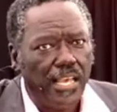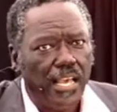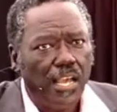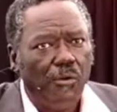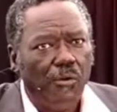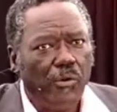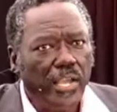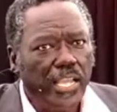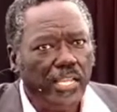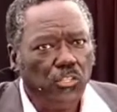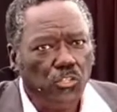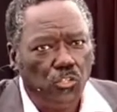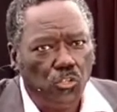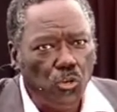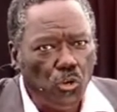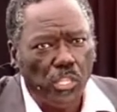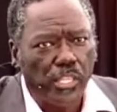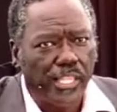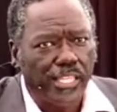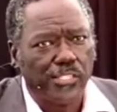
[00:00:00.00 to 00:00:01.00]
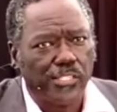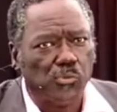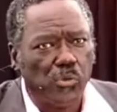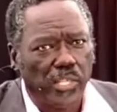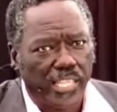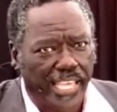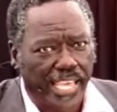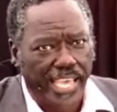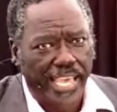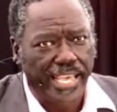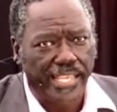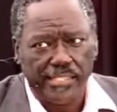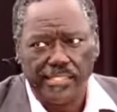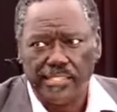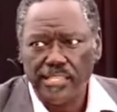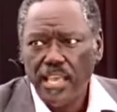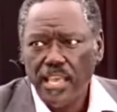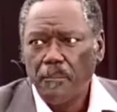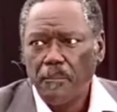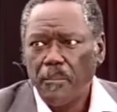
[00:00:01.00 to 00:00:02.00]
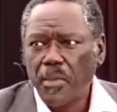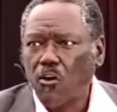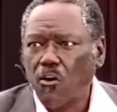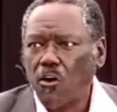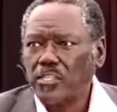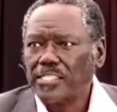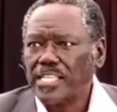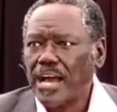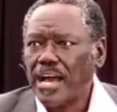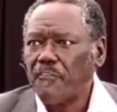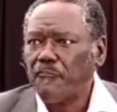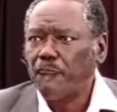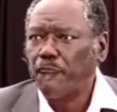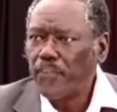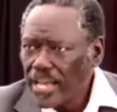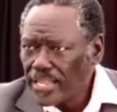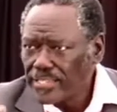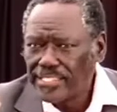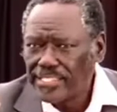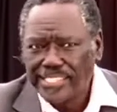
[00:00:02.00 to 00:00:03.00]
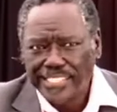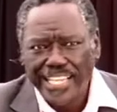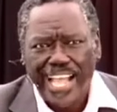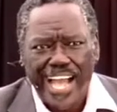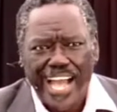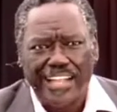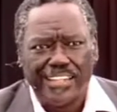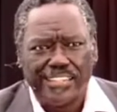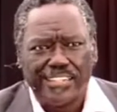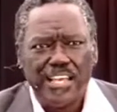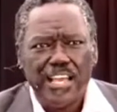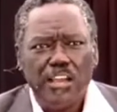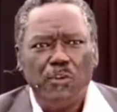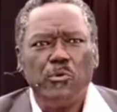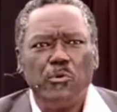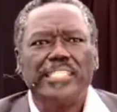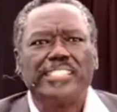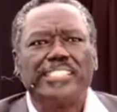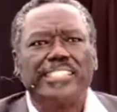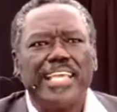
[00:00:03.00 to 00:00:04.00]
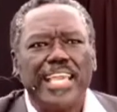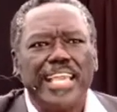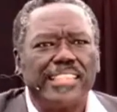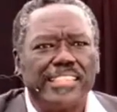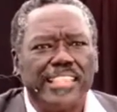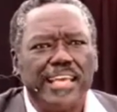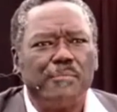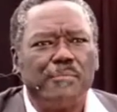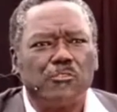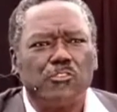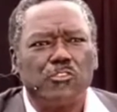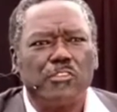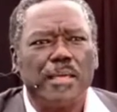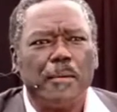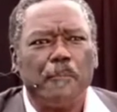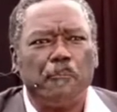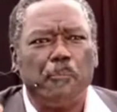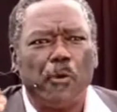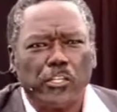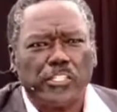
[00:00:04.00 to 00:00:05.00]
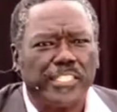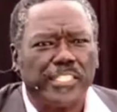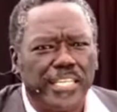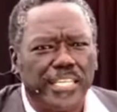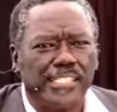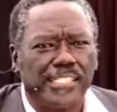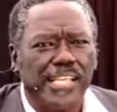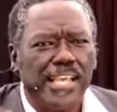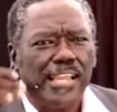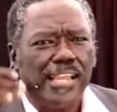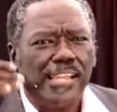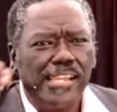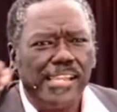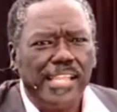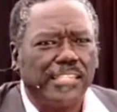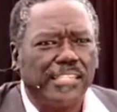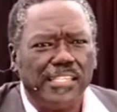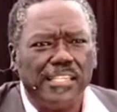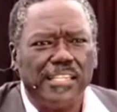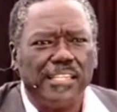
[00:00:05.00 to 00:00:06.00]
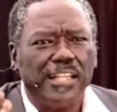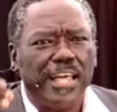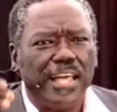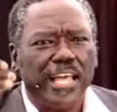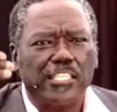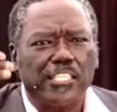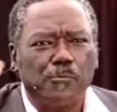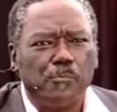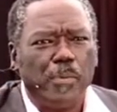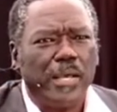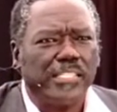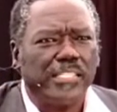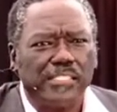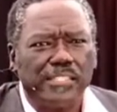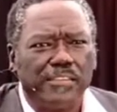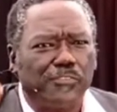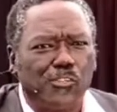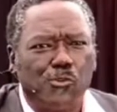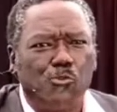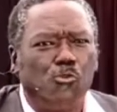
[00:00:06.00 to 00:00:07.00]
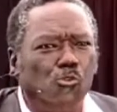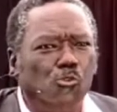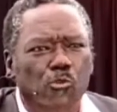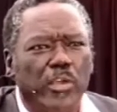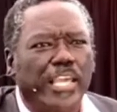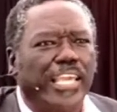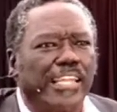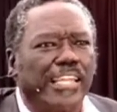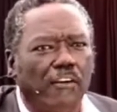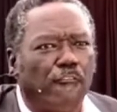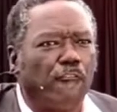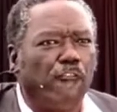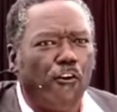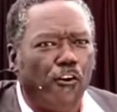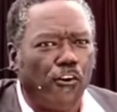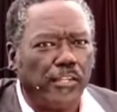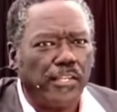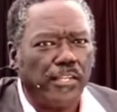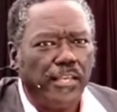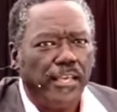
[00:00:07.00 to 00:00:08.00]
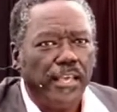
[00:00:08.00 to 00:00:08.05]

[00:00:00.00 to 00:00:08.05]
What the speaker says: we do this with kids because our first child, we take them to the poshest little expensive school we can afford.